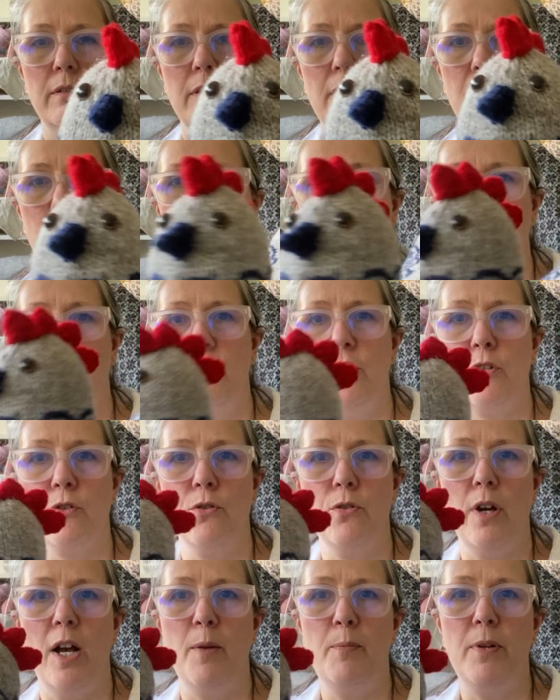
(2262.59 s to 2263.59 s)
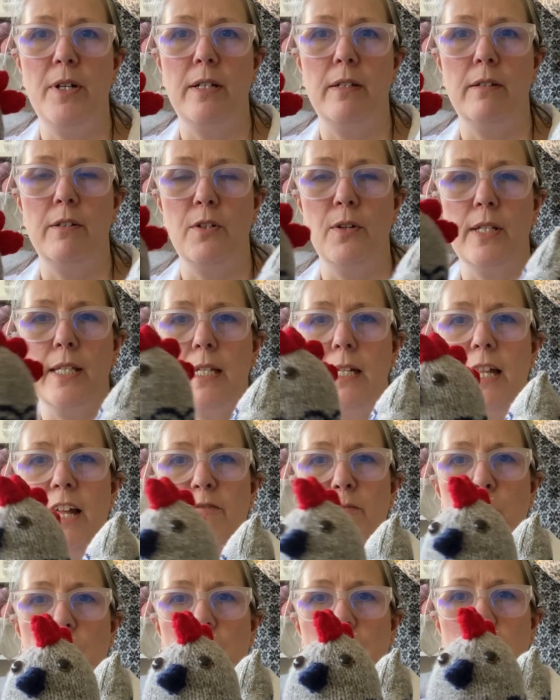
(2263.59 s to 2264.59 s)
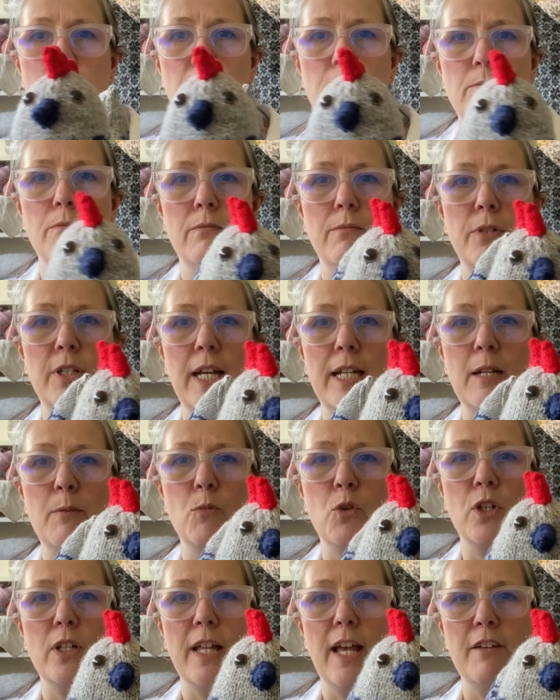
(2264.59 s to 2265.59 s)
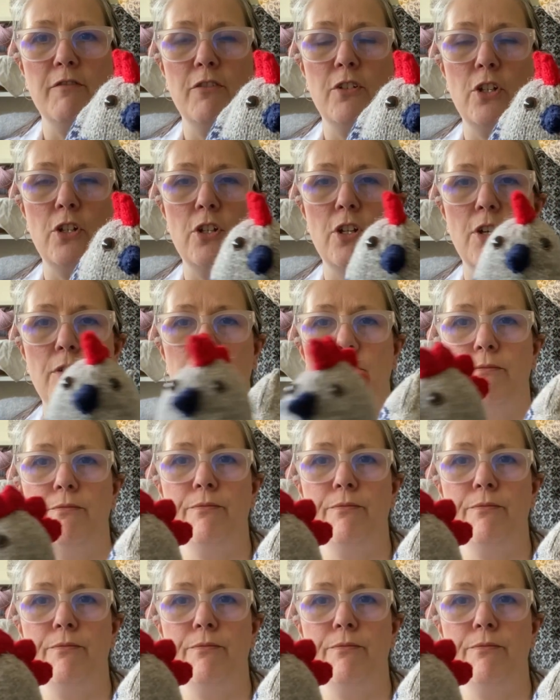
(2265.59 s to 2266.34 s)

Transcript: you know, screw up and you still have plenty more left to do.